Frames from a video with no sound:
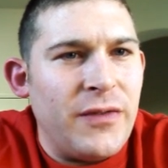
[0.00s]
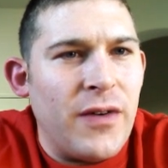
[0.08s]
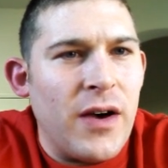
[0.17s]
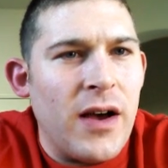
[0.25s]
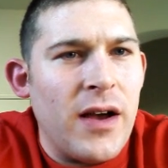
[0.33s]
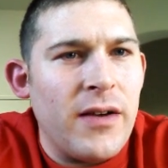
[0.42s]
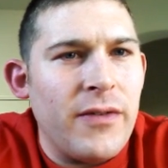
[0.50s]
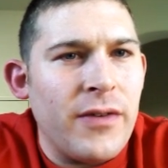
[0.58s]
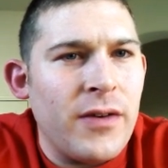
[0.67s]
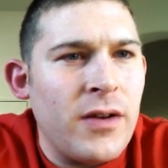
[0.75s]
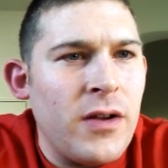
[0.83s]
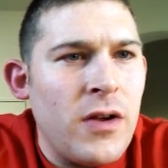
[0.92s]
Raw should be
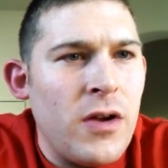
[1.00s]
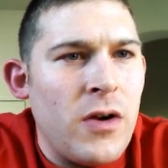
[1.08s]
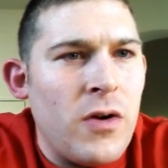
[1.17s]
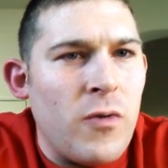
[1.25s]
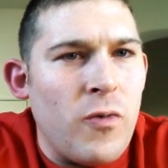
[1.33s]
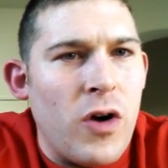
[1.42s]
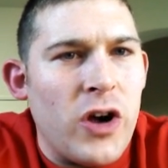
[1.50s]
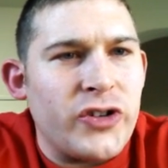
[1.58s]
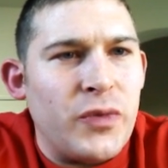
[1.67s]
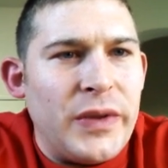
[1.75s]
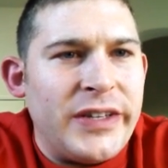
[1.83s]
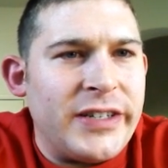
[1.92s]
60 to 70,
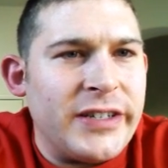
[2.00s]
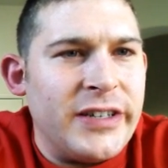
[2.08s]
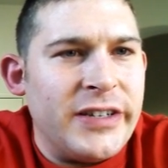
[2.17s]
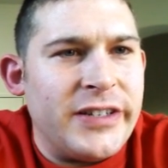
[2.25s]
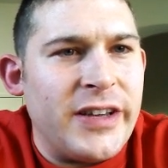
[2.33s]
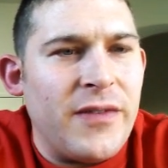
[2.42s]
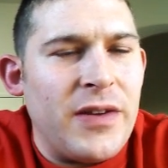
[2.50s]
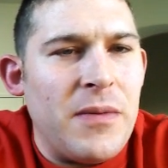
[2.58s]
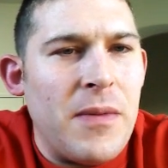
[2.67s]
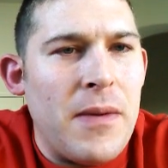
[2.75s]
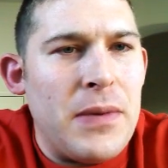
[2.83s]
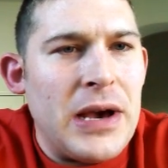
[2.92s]
maybe higher.
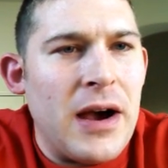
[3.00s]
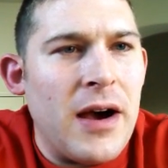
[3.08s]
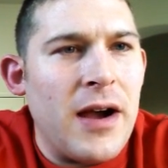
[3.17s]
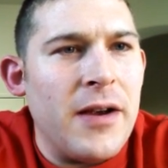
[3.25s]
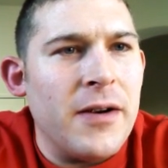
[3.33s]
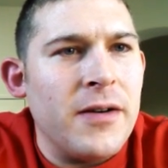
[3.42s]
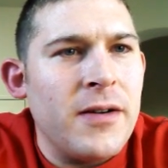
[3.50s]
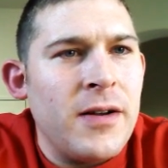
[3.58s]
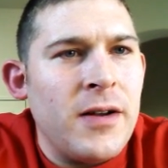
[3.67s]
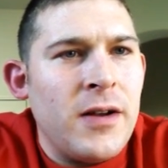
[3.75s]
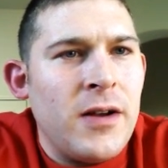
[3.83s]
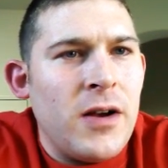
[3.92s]
Okay,
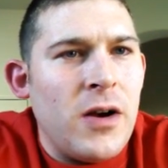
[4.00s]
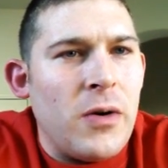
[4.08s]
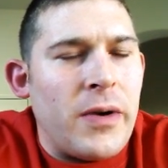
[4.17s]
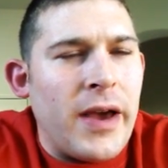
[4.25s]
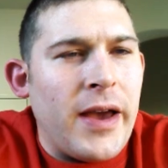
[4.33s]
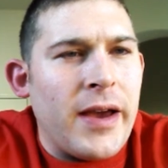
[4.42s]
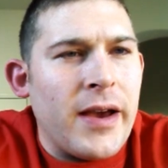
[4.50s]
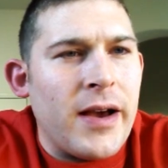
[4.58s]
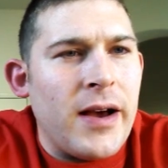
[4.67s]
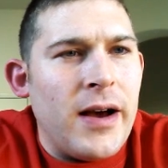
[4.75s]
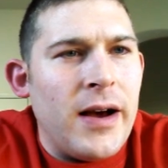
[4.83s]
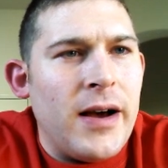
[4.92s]

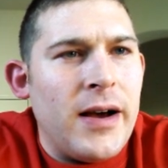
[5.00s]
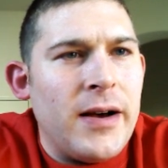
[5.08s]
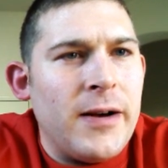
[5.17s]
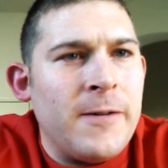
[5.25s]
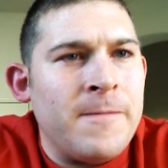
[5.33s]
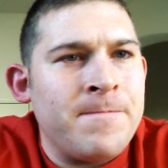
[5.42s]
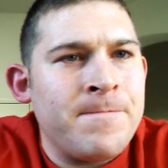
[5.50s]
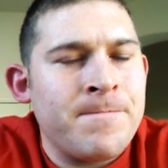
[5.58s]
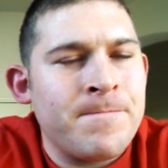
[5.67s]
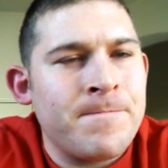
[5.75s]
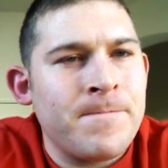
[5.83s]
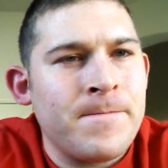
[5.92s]

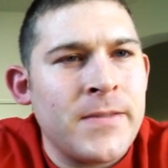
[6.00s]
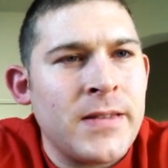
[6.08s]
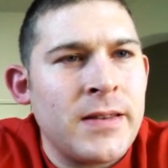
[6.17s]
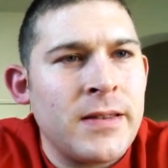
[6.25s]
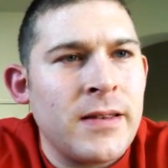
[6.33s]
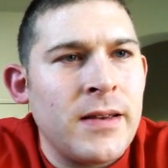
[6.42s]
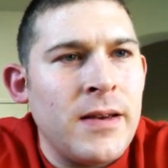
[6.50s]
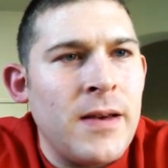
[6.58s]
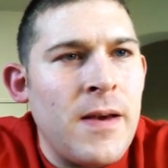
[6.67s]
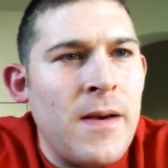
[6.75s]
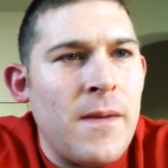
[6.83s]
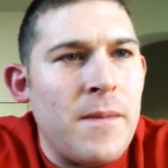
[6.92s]
man.
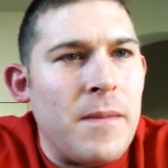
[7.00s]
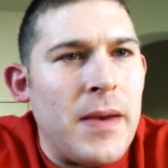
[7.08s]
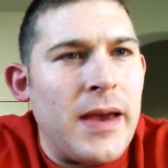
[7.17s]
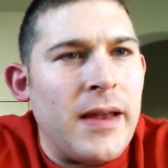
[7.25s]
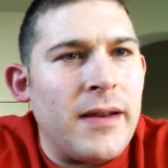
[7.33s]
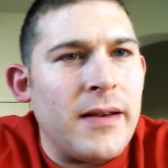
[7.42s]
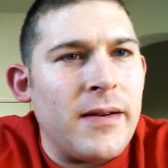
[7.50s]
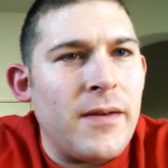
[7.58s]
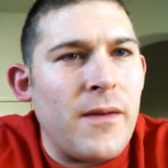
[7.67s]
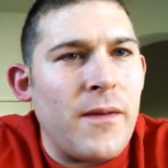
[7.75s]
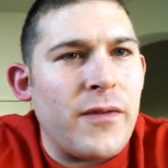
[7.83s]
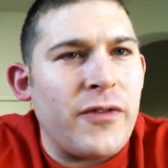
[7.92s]
So without
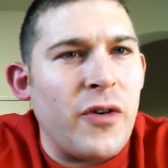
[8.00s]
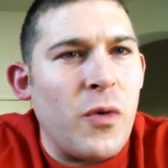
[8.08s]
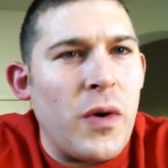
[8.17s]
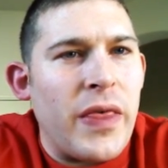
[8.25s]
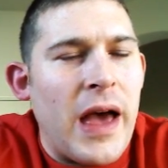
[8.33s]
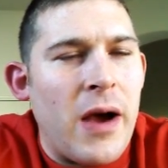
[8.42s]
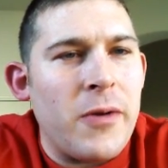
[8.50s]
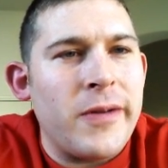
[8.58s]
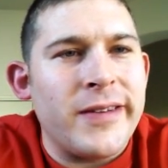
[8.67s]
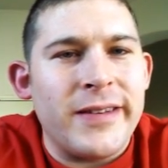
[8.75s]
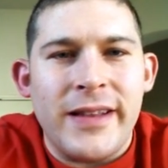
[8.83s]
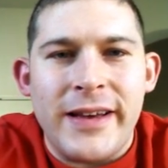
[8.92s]

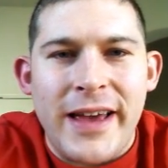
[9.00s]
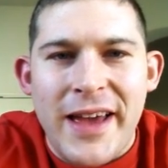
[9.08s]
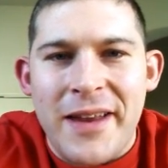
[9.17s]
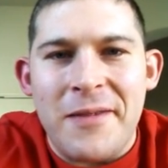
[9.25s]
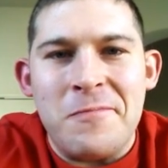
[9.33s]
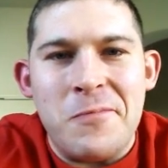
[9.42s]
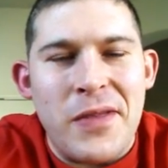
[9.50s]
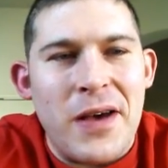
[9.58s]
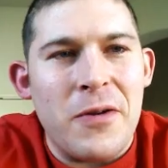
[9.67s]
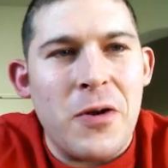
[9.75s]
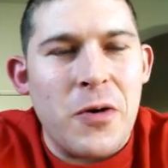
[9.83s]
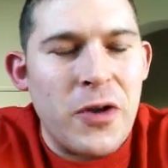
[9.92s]
knowing your program, without
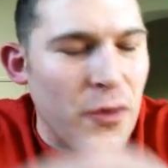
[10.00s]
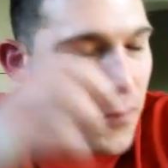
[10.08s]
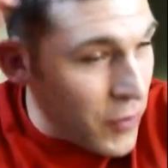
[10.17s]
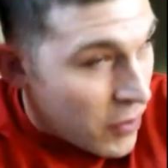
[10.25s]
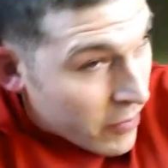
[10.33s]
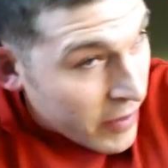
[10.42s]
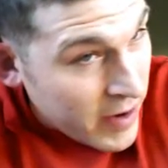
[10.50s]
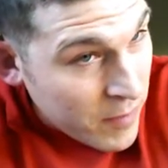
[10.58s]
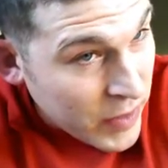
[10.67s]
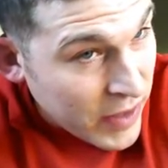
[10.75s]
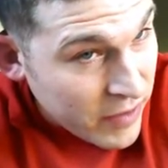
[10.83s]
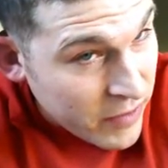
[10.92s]
knowing any of your lifts,
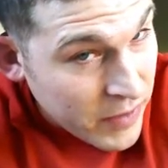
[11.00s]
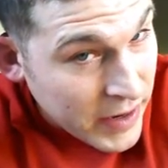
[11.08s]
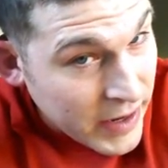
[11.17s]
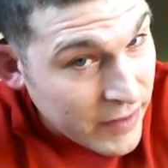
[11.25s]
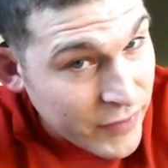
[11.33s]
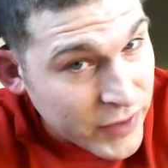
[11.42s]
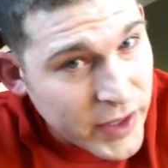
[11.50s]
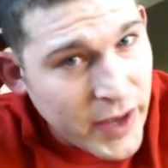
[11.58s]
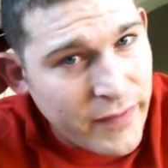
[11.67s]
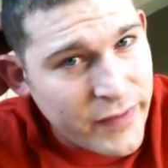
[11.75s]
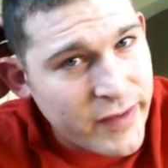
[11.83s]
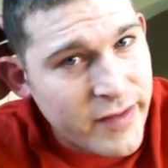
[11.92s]
how long you've been
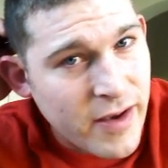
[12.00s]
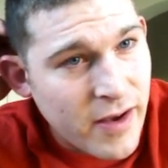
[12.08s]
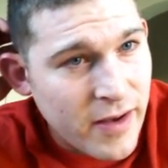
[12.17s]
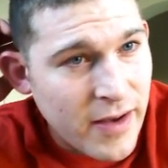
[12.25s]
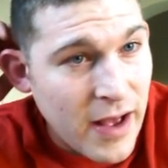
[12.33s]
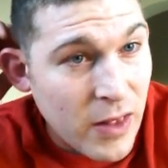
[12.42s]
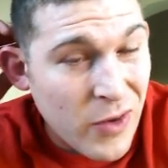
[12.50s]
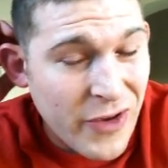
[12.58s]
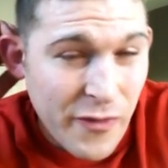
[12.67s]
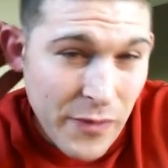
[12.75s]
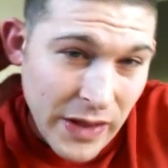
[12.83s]
lifting, anything like that,